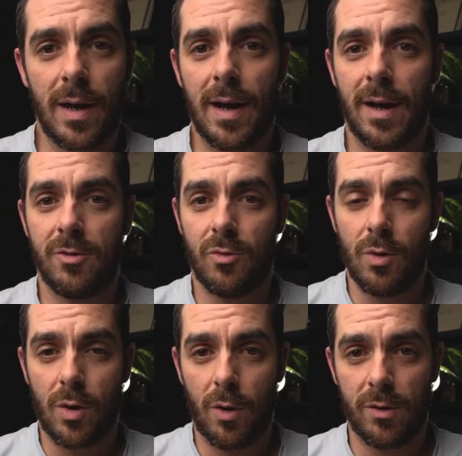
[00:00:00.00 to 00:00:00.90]
and
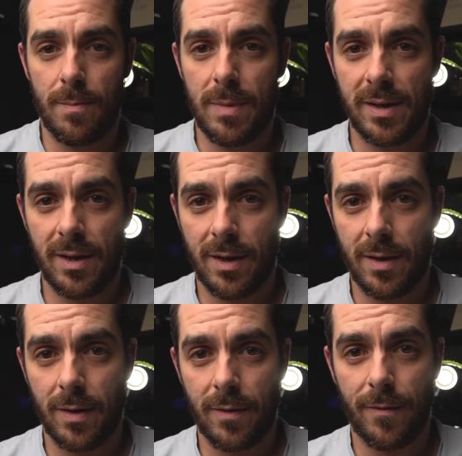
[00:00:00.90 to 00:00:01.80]
recording media
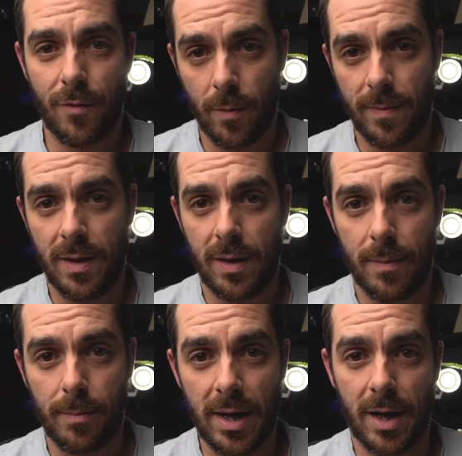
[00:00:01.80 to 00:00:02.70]
from
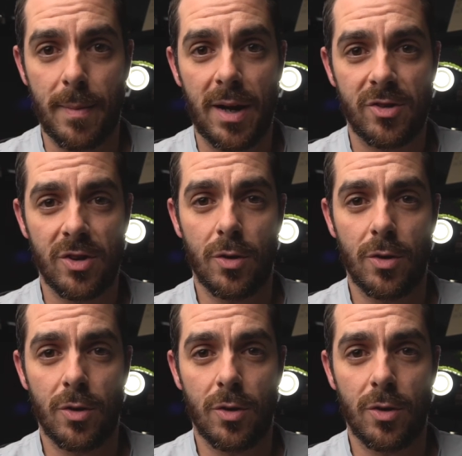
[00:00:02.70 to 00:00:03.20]
the Blackmagic,